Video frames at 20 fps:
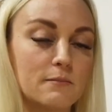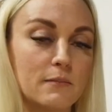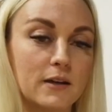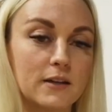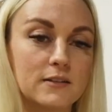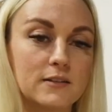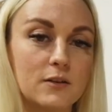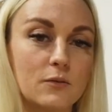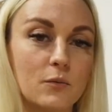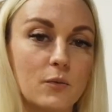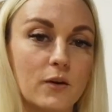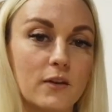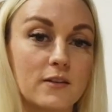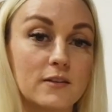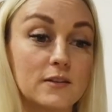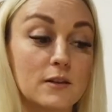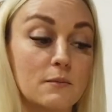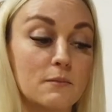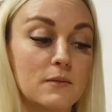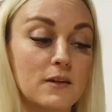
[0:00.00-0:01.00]
mix it with
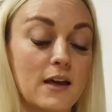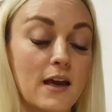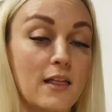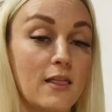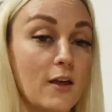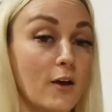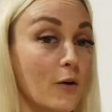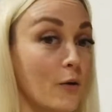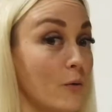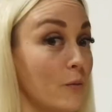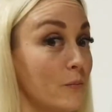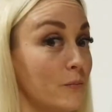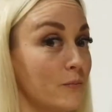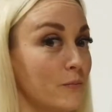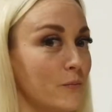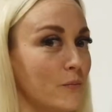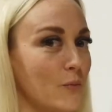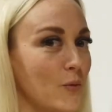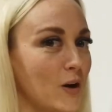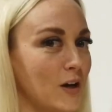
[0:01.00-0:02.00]
some yellow.
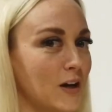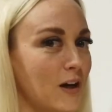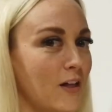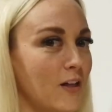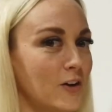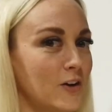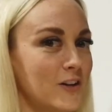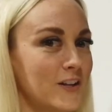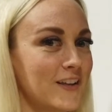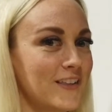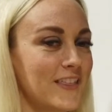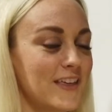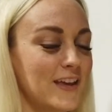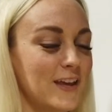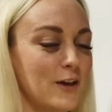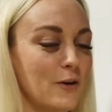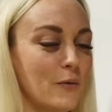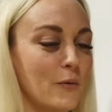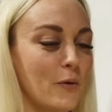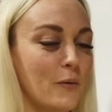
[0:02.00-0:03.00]
What color do you
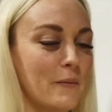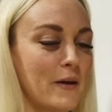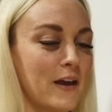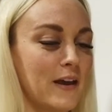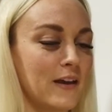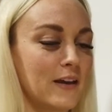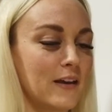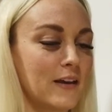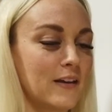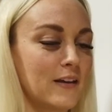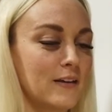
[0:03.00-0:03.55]
think it will make?